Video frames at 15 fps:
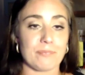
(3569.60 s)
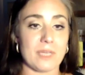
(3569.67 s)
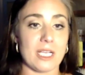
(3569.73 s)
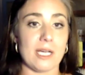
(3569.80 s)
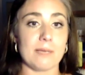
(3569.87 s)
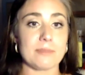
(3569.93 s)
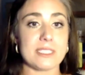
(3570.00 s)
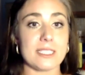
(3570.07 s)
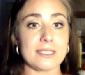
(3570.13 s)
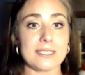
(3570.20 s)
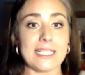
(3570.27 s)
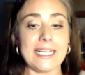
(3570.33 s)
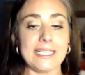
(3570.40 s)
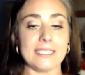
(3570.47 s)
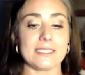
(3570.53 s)
to
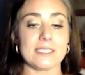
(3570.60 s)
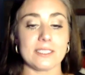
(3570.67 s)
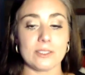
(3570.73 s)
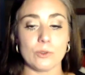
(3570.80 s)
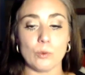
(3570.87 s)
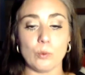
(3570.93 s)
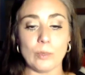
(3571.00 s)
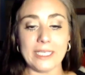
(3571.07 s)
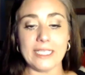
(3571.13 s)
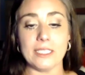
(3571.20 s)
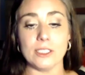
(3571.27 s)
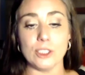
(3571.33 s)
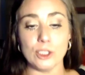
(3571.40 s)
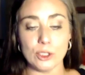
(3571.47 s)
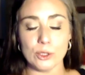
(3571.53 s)
late, we
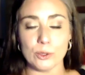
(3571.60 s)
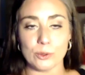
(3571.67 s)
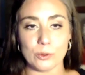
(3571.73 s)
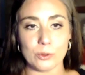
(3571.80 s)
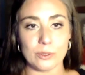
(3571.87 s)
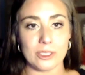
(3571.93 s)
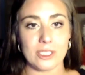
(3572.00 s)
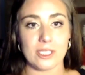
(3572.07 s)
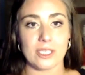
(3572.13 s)
knew